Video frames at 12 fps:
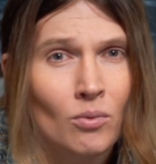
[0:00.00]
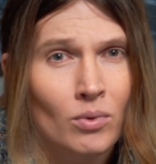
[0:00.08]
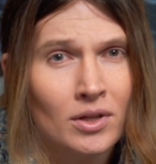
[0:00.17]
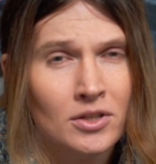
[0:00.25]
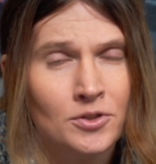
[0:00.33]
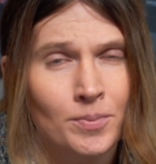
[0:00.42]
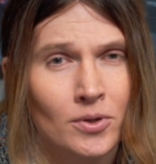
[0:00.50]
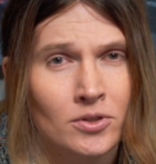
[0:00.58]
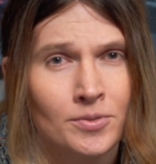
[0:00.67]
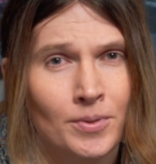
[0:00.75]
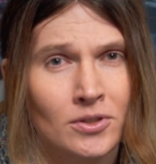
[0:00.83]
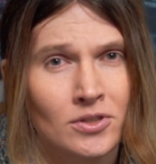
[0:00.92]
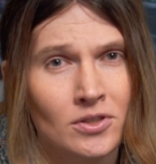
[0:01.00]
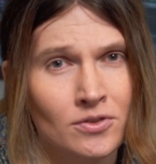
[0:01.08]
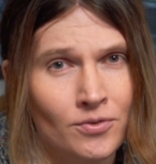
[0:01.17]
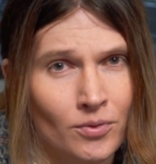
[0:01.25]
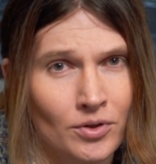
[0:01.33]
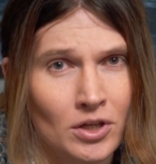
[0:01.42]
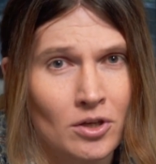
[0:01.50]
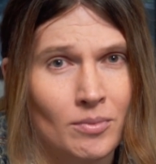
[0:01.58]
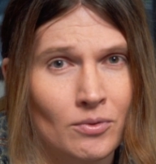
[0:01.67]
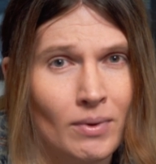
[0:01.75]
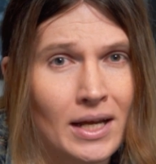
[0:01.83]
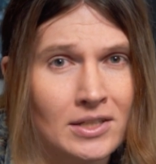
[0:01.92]
one of the spokespersons for the
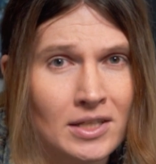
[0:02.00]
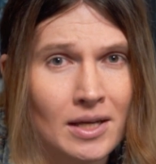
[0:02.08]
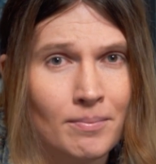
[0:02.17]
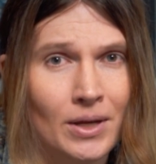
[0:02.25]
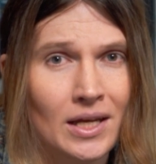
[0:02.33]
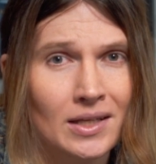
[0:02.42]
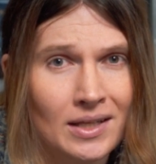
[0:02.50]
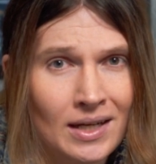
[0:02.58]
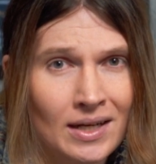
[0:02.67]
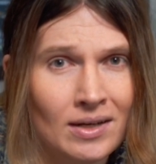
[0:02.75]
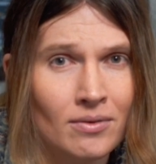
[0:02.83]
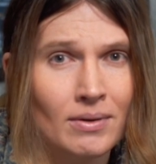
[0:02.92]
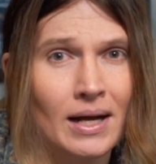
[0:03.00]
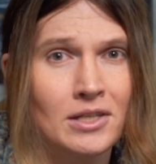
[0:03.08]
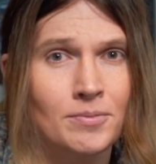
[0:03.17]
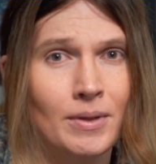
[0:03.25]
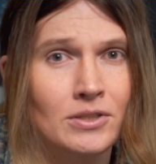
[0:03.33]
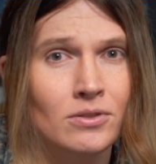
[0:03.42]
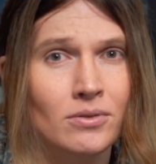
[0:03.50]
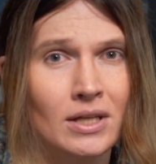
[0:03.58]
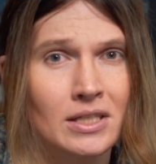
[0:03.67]
human rights campaign, getting harassed by two